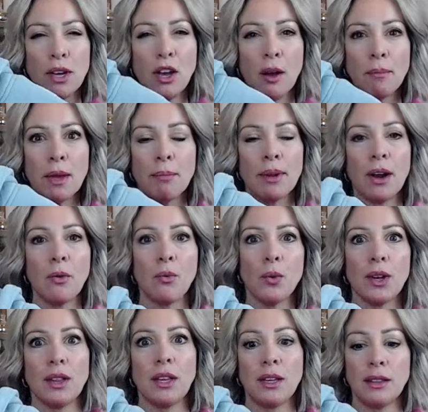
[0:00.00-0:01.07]
big on me, but I
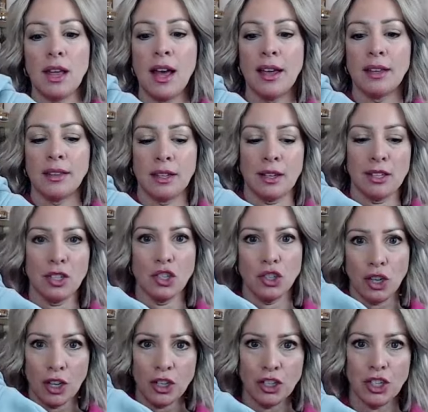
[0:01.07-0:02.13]
really like the
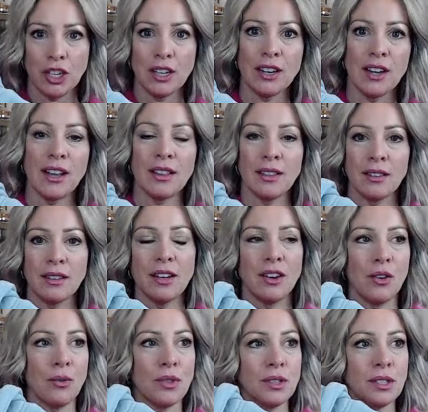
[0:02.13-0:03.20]
construction and, you
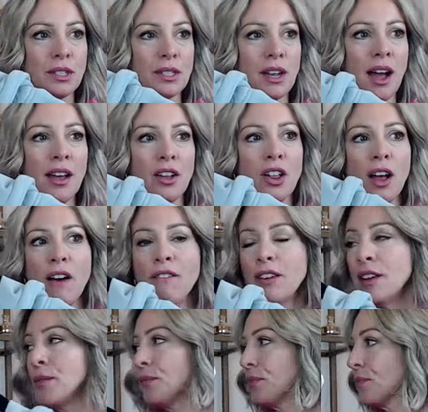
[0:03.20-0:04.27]
know, the style of
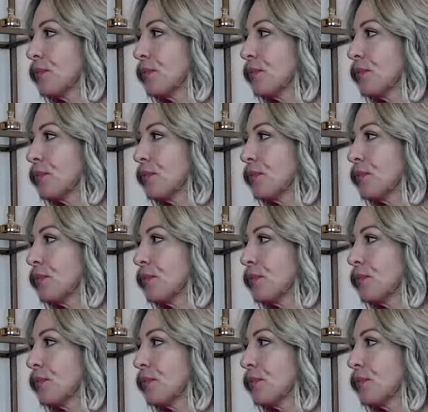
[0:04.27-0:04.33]
it.